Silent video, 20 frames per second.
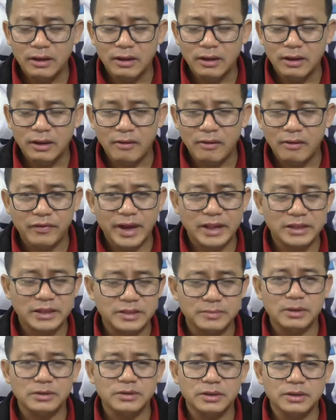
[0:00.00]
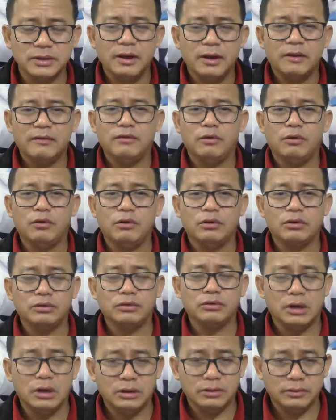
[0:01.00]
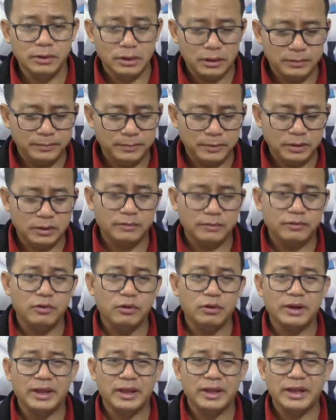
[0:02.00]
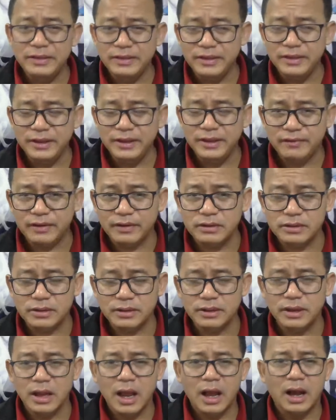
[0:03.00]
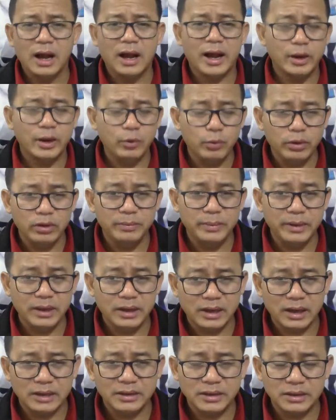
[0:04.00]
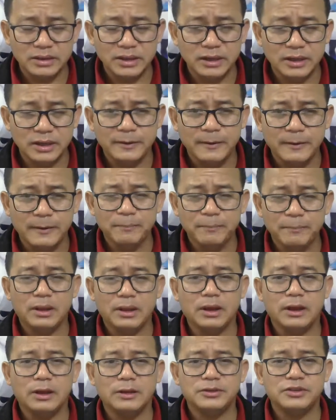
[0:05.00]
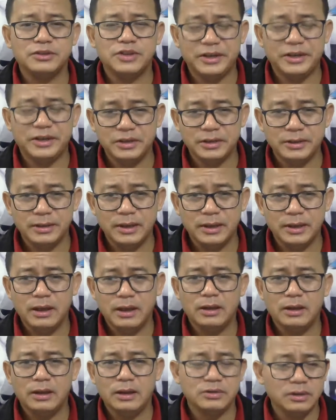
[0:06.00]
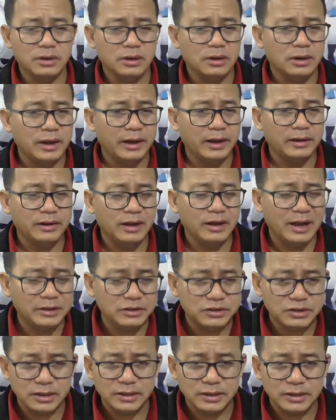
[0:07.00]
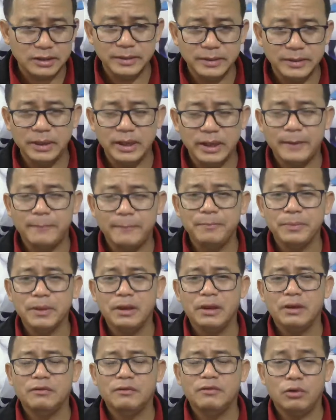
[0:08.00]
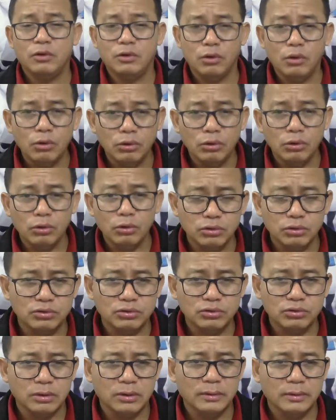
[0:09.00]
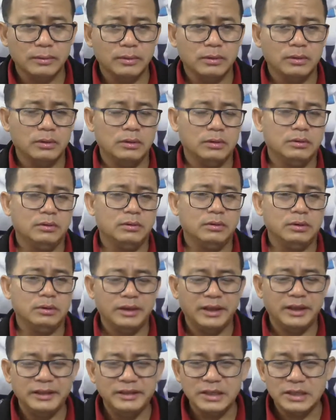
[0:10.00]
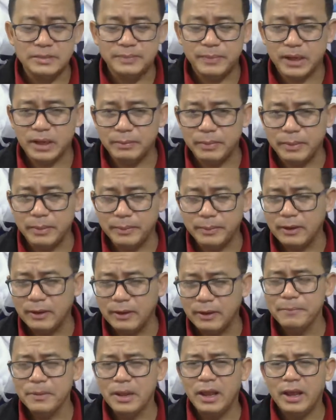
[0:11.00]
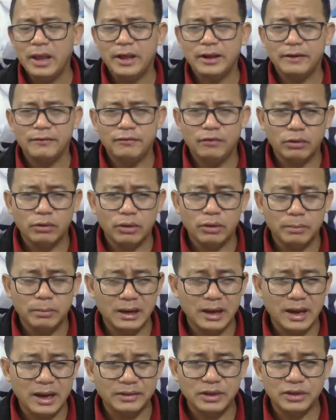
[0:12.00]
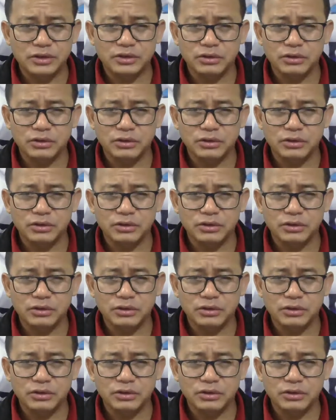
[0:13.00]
French version. For the Hindi version, I will be conducting the session at 8:30 p.m. for all those Hindi speaking people, and for the Bangladesh